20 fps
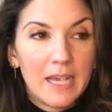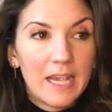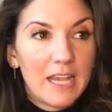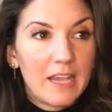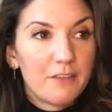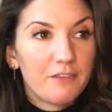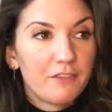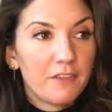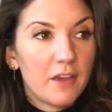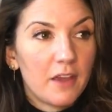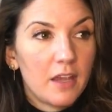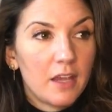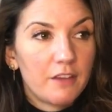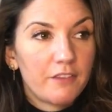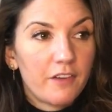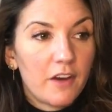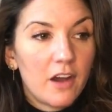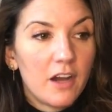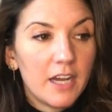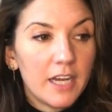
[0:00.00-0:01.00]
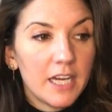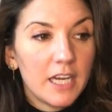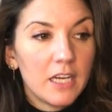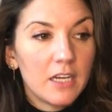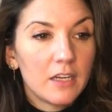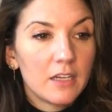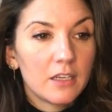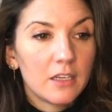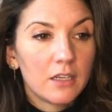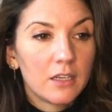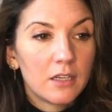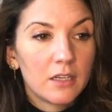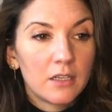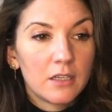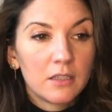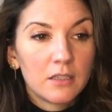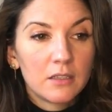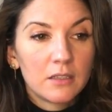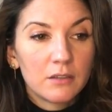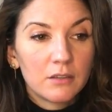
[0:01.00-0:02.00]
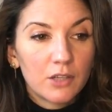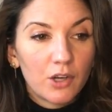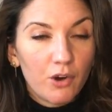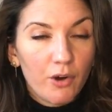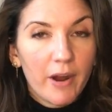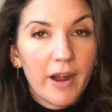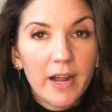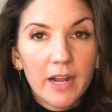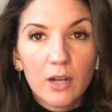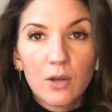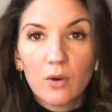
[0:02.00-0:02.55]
If, if I crack